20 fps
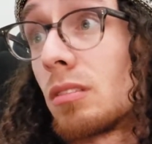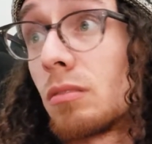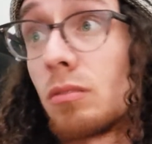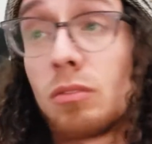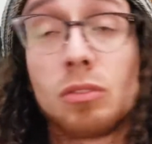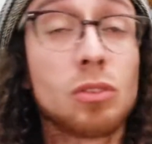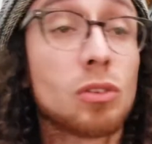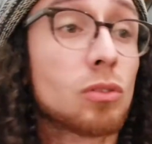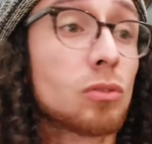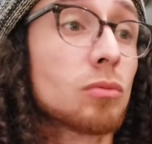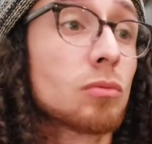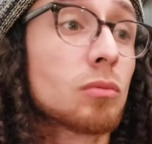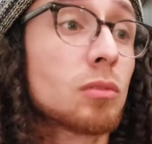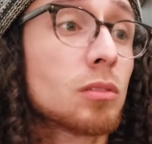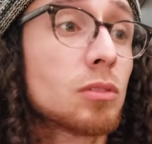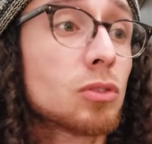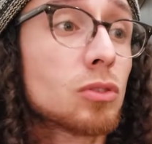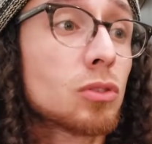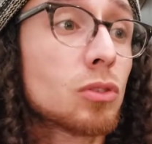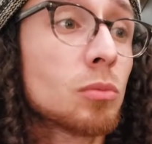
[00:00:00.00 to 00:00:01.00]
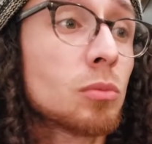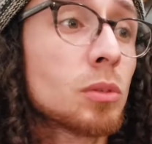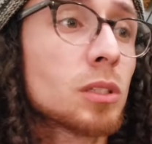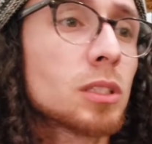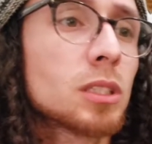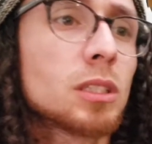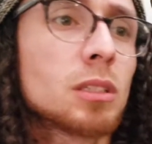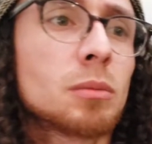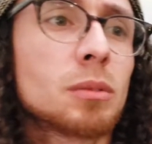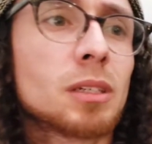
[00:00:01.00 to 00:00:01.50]
you know, so much
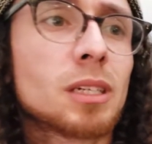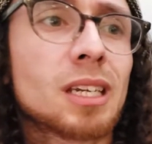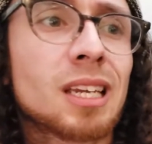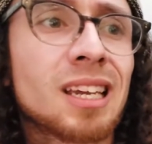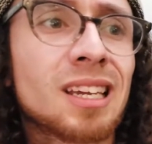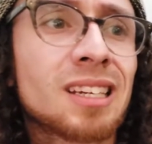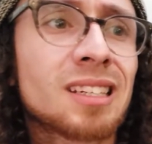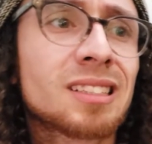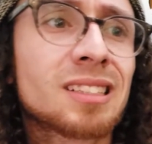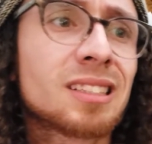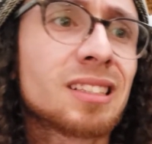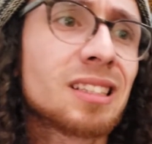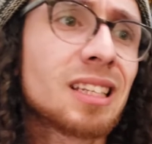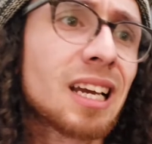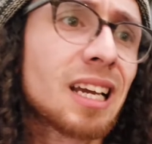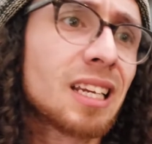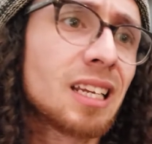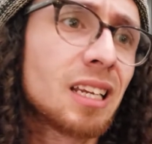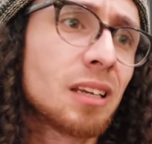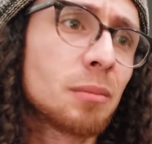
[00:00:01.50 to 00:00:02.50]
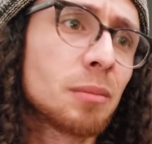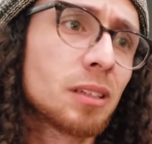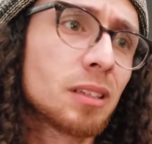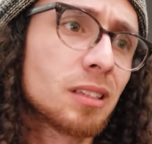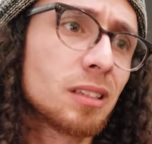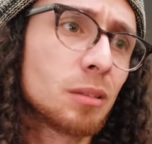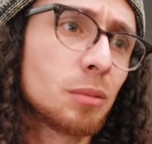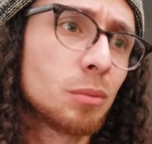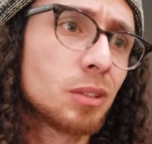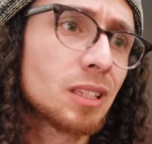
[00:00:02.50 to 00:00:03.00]
in the mechanics and
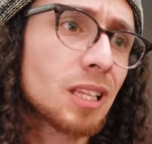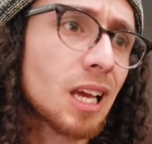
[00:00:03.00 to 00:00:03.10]
dynamically with